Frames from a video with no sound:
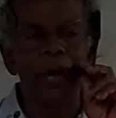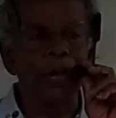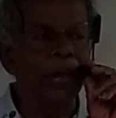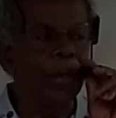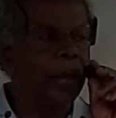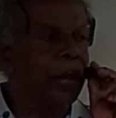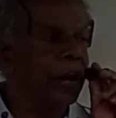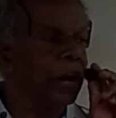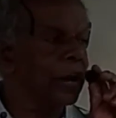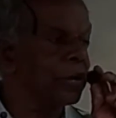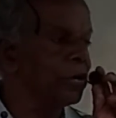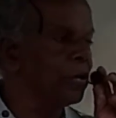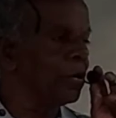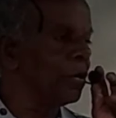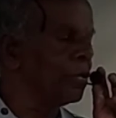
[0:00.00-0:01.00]
He gave
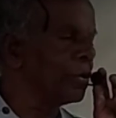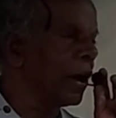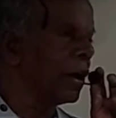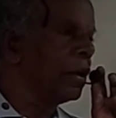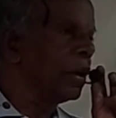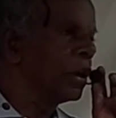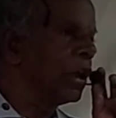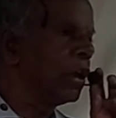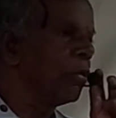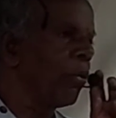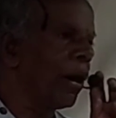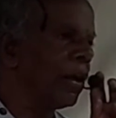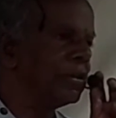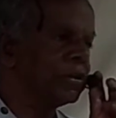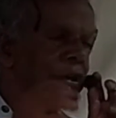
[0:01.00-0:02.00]
you that He
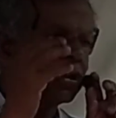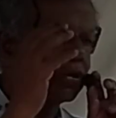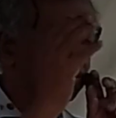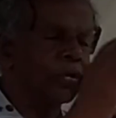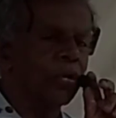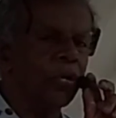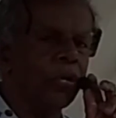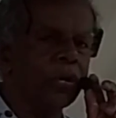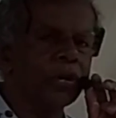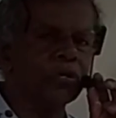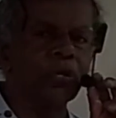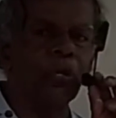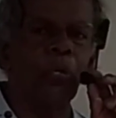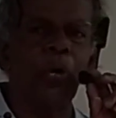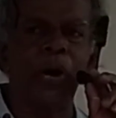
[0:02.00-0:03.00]
wants you to go into
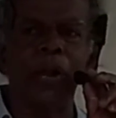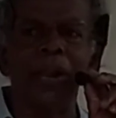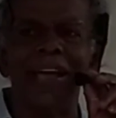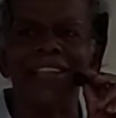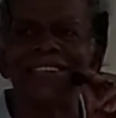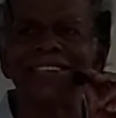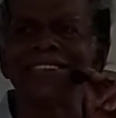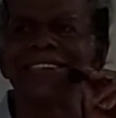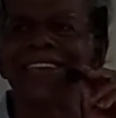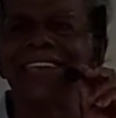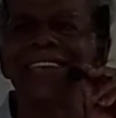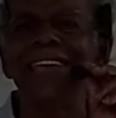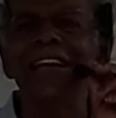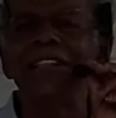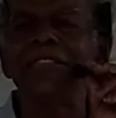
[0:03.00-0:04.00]
the world and see
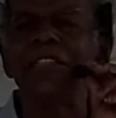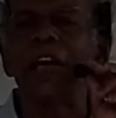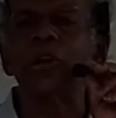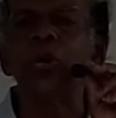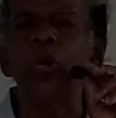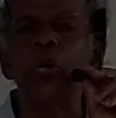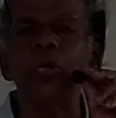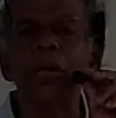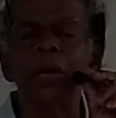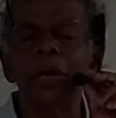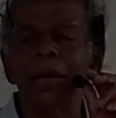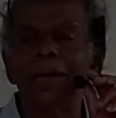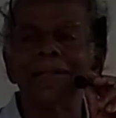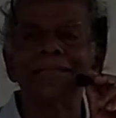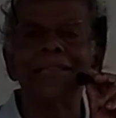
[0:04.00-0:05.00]
the good,
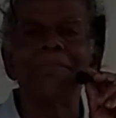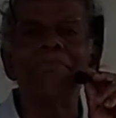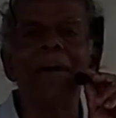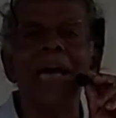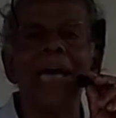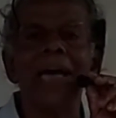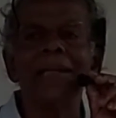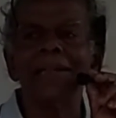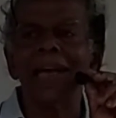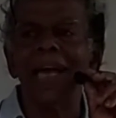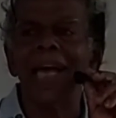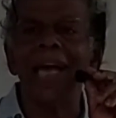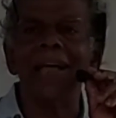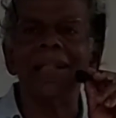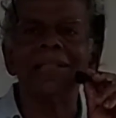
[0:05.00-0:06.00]
the bad,
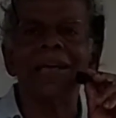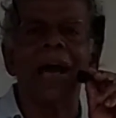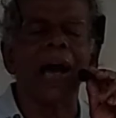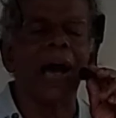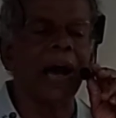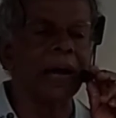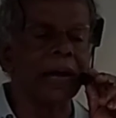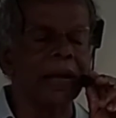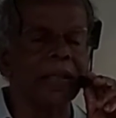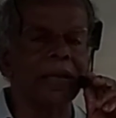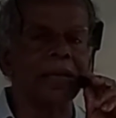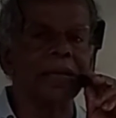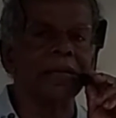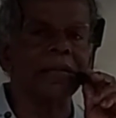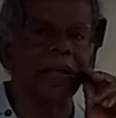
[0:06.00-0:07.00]
and the ugly.
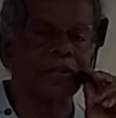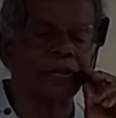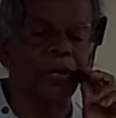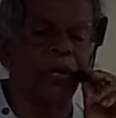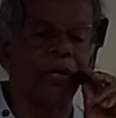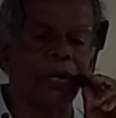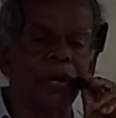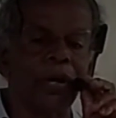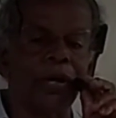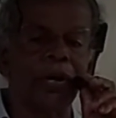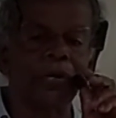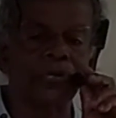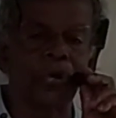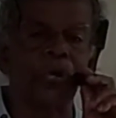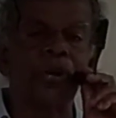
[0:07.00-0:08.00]
That's all.
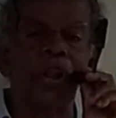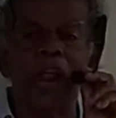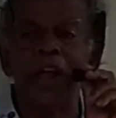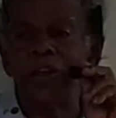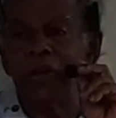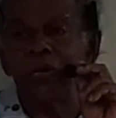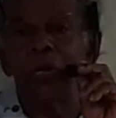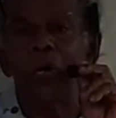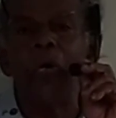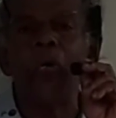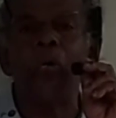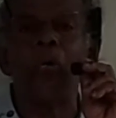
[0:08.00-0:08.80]
So He let you go.